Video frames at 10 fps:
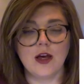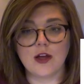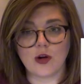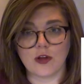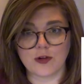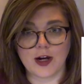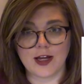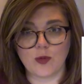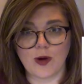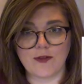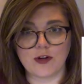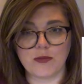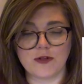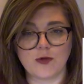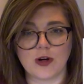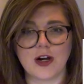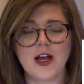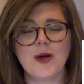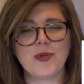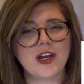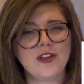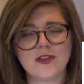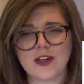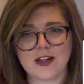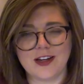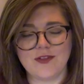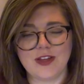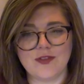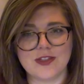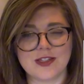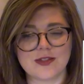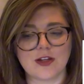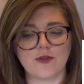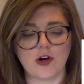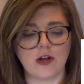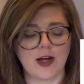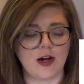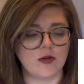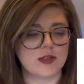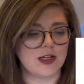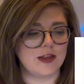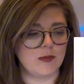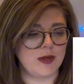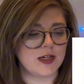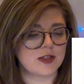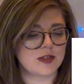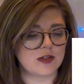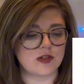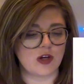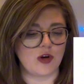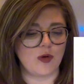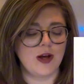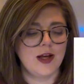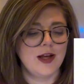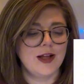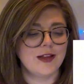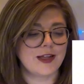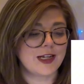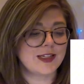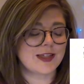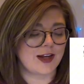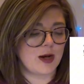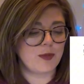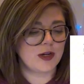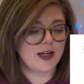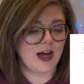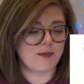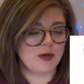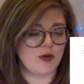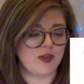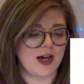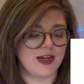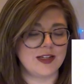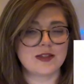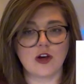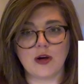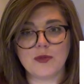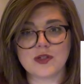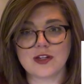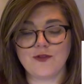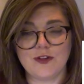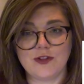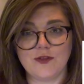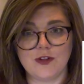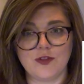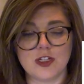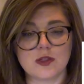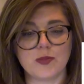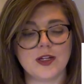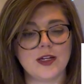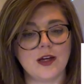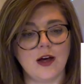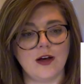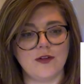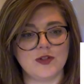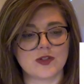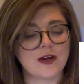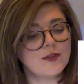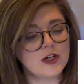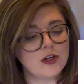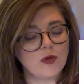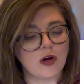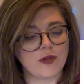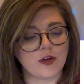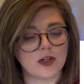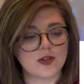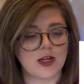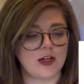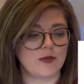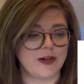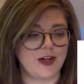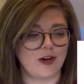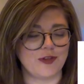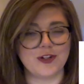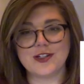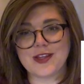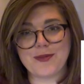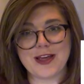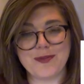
an author I had read from before. But I think that kind of evens itself all out in the mix. So like I said, I'm pretty happy with that. It's almost a 50-50 split of discovering new authors and reading authors that make